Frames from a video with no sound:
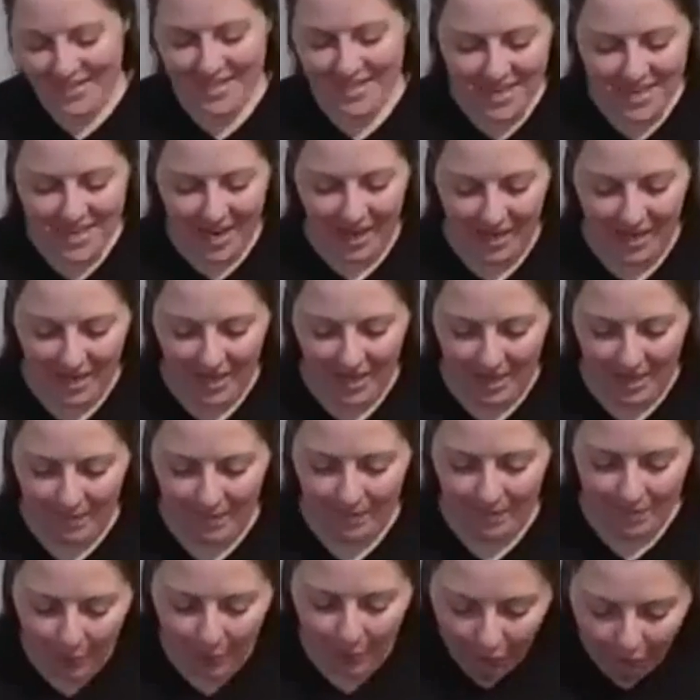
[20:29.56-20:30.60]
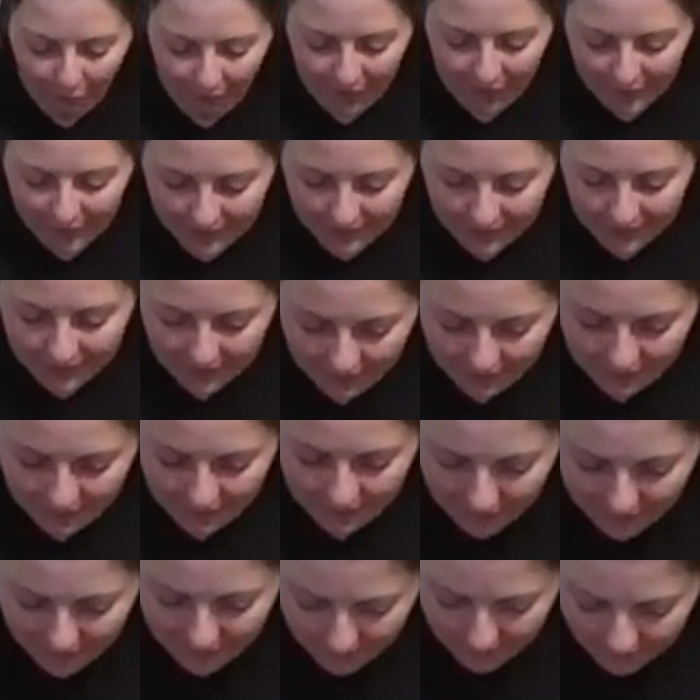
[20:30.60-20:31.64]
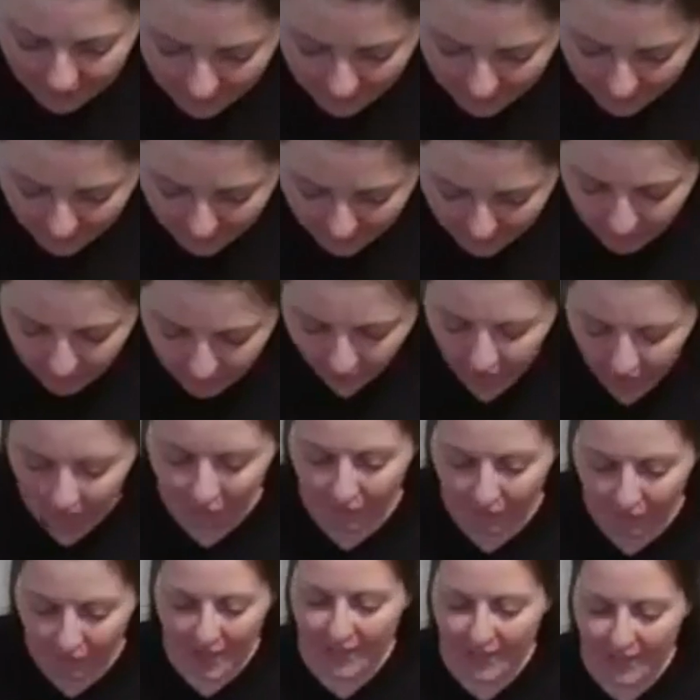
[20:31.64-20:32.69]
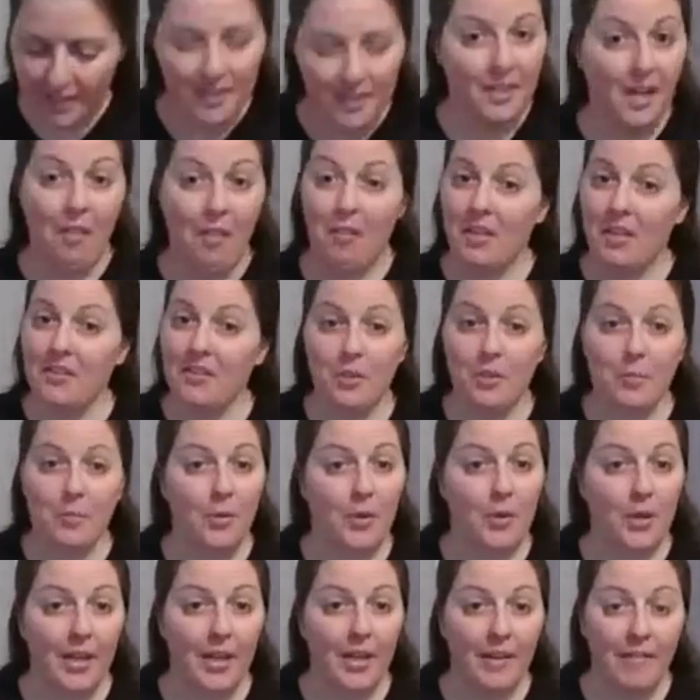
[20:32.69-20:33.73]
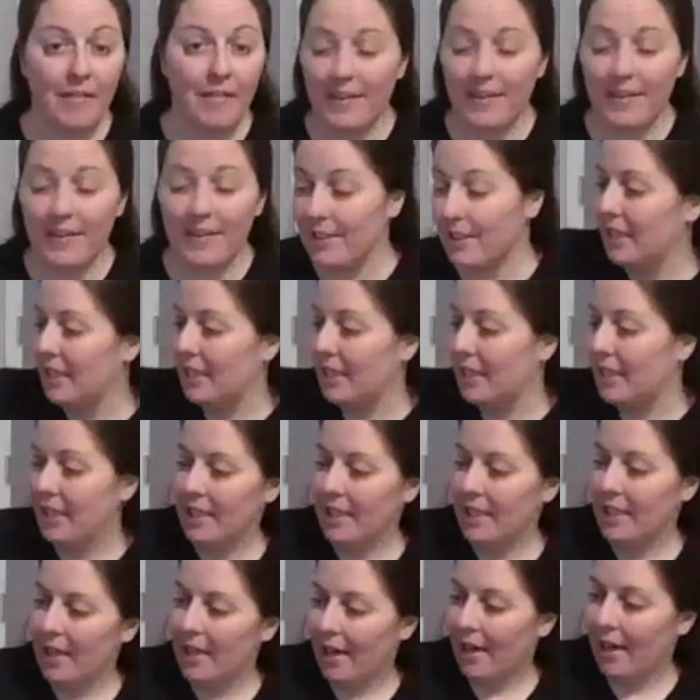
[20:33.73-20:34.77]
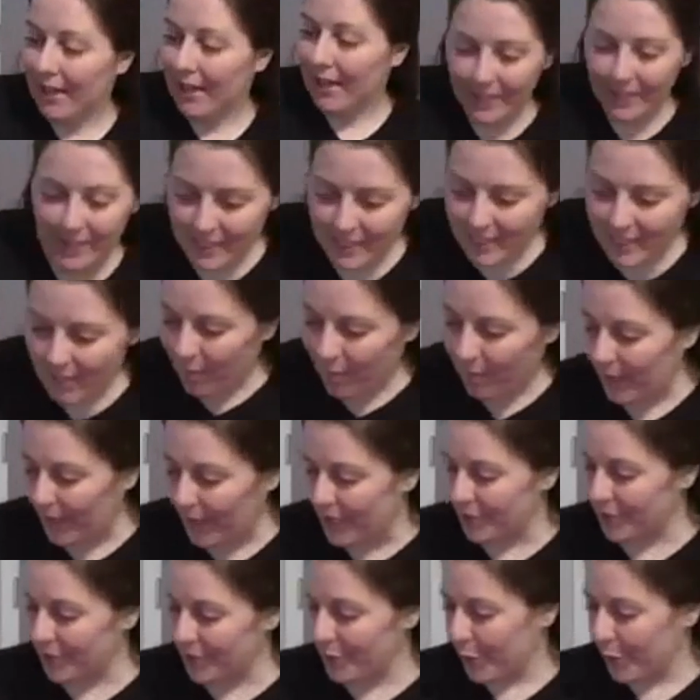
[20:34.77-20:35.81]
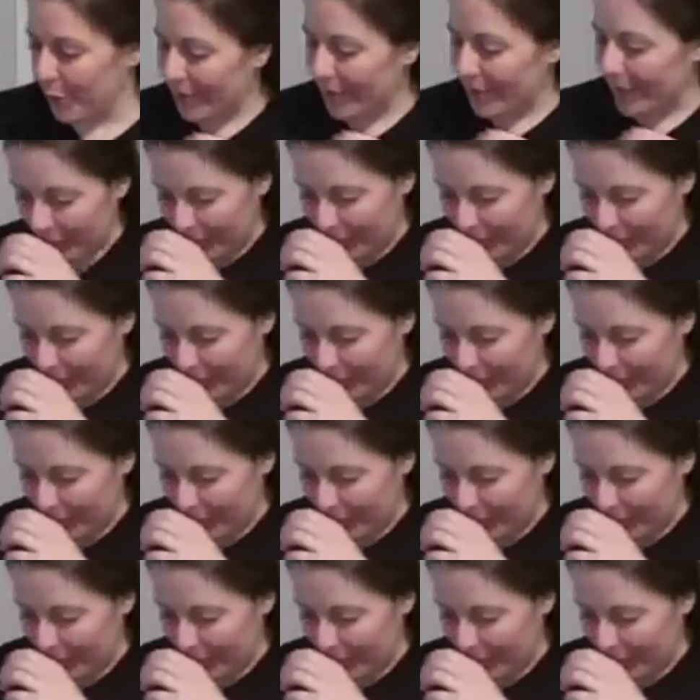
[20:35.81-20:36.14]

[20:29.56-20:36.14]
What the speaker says: Perfect. All right. These are pretty funky. All right, let's see what we can do about starting